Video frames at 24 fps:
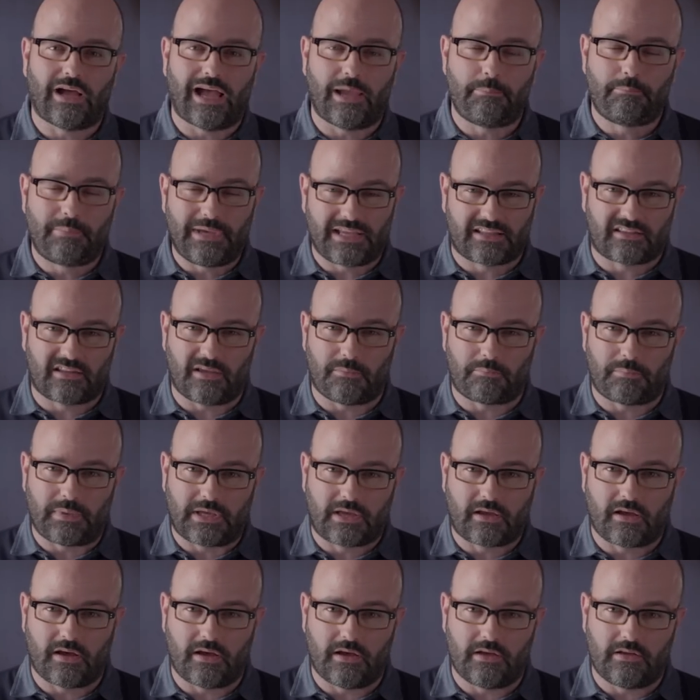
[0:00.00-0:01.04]
I picked it
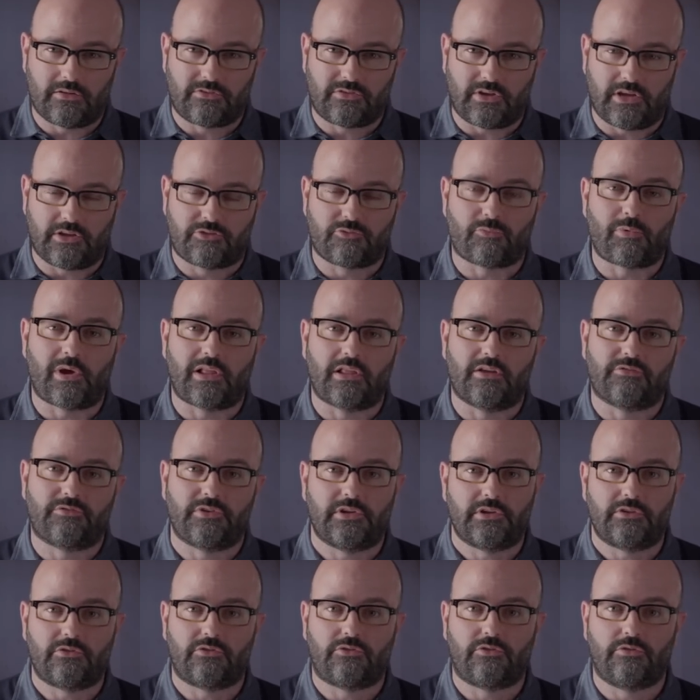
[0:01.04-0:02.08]
because it's
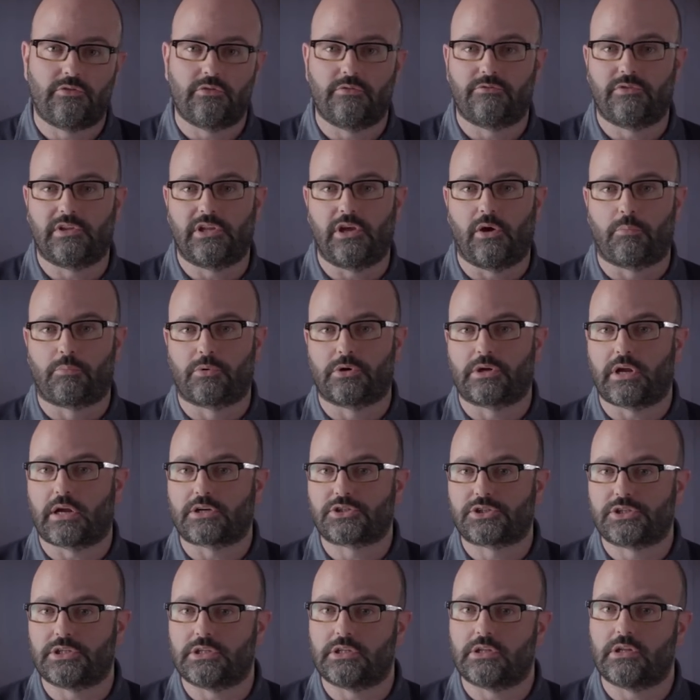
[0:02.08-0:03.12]
relevant to video
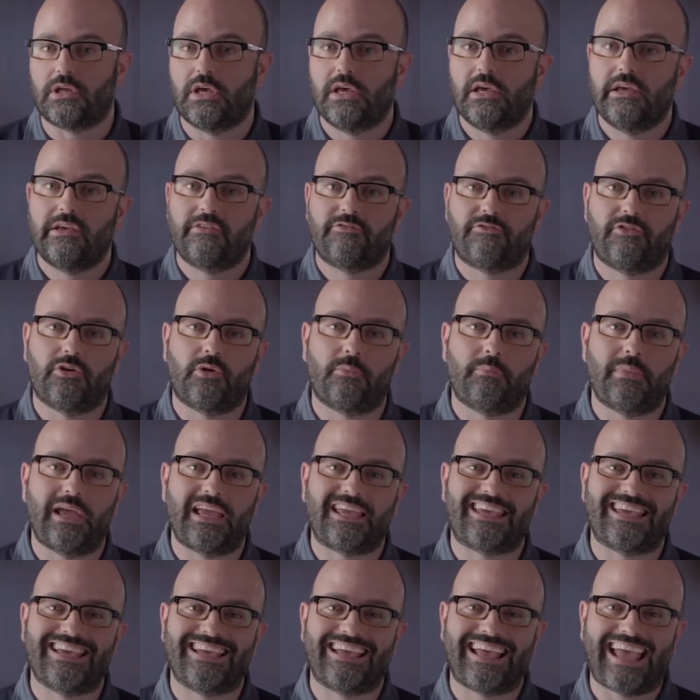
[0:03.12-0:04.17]
production,
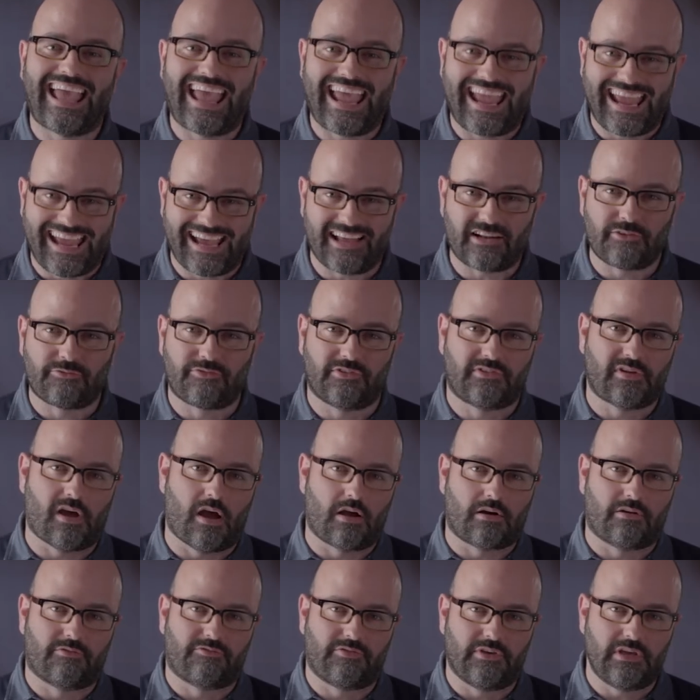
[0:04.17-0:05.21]
filmmaking, and
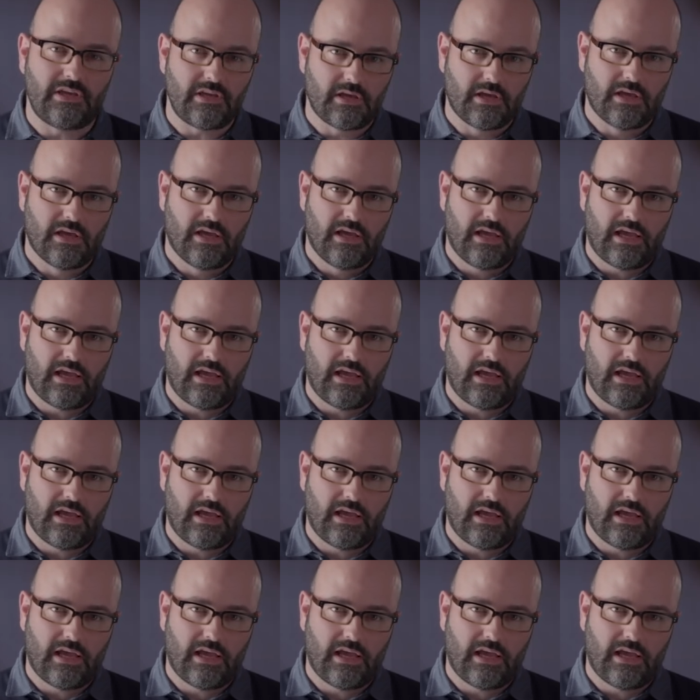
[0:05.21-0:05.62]
photography.